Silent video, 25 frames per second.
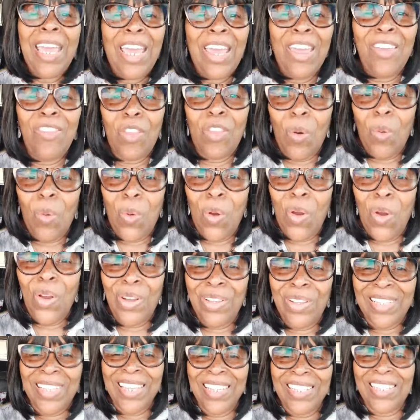in the
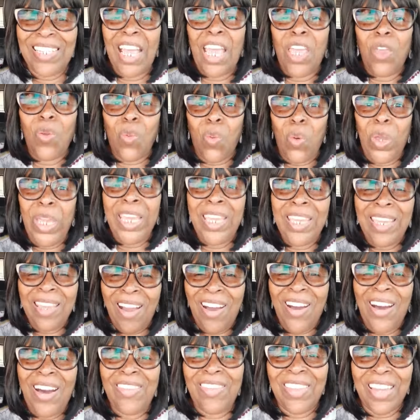world today. We
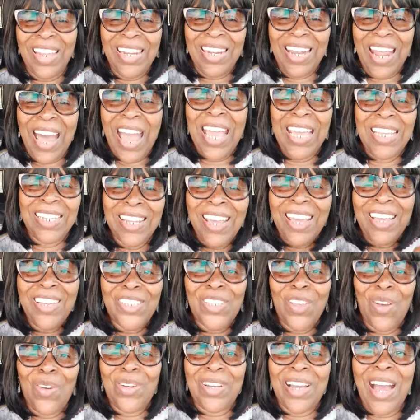are the light.
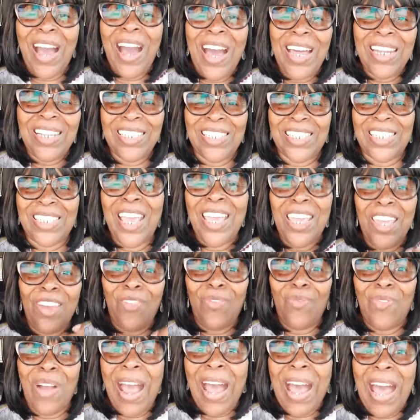So God is saying,
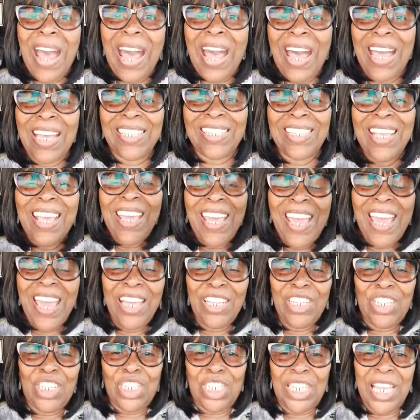rise
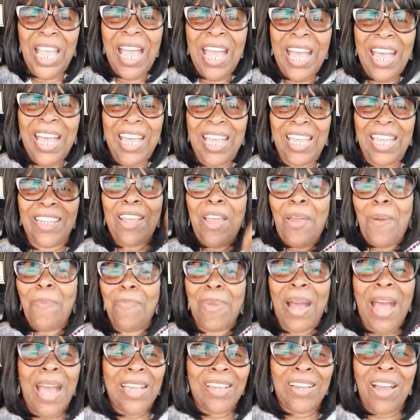and shine,
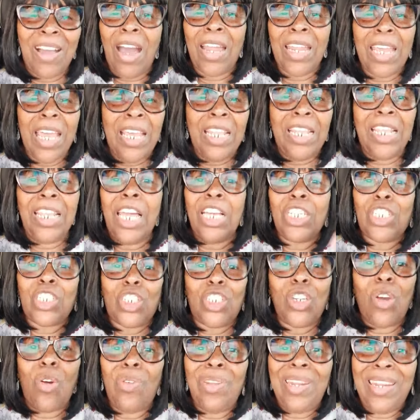my God, and
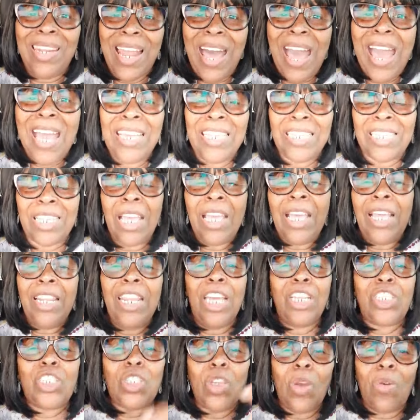let your light
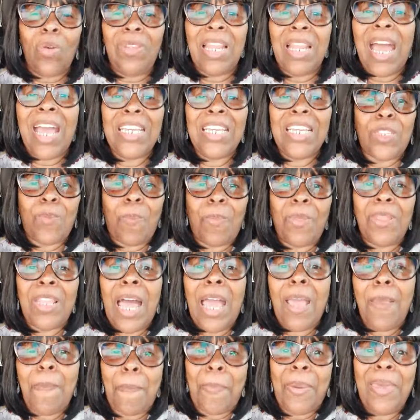
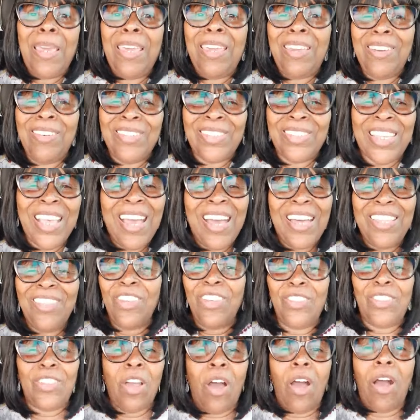pierce
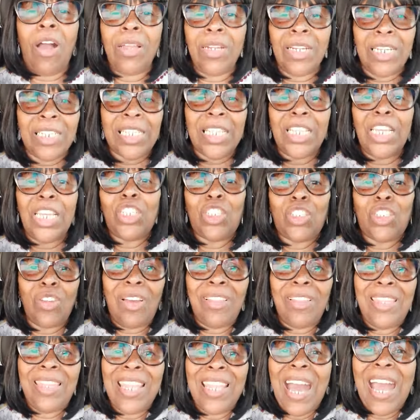the darkness. Let
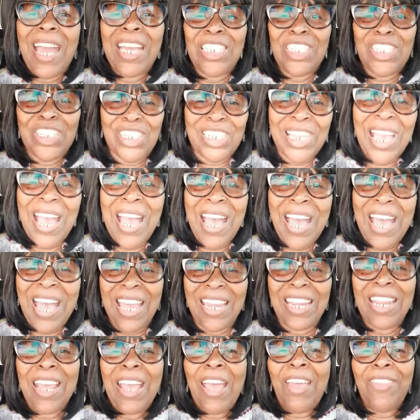your light
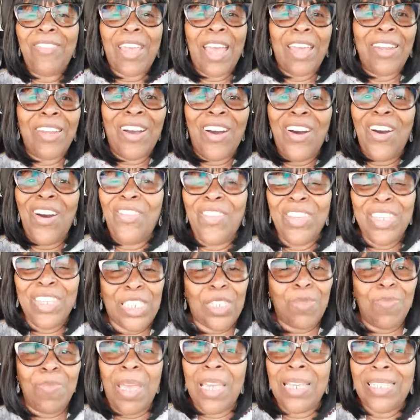shine that
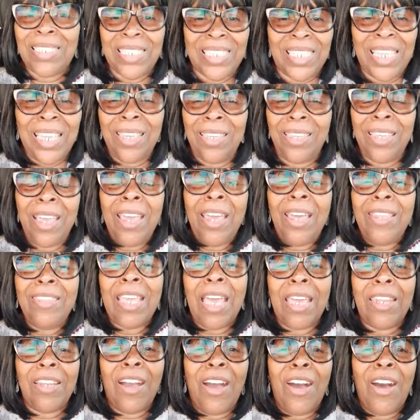others may see,
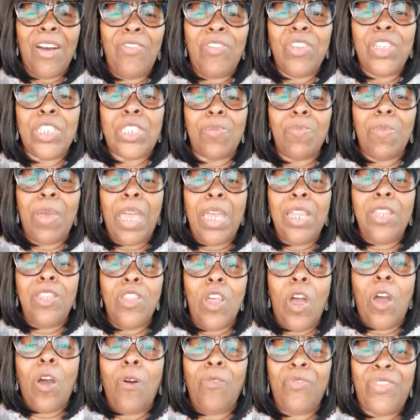that others may
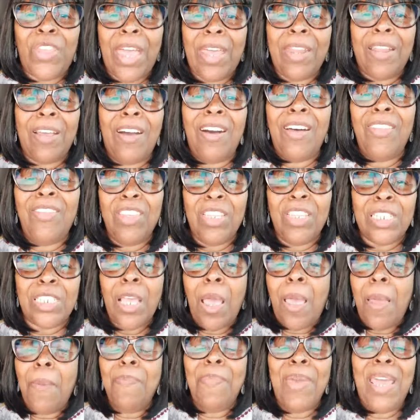know, that others
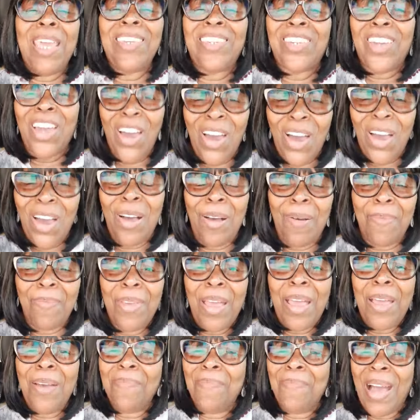may come,
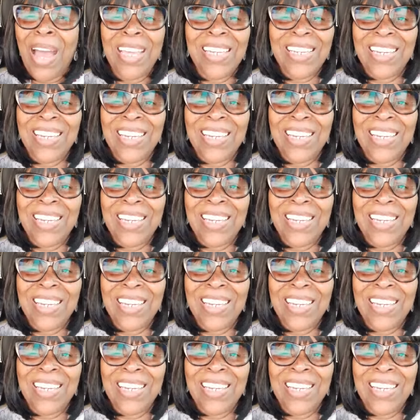my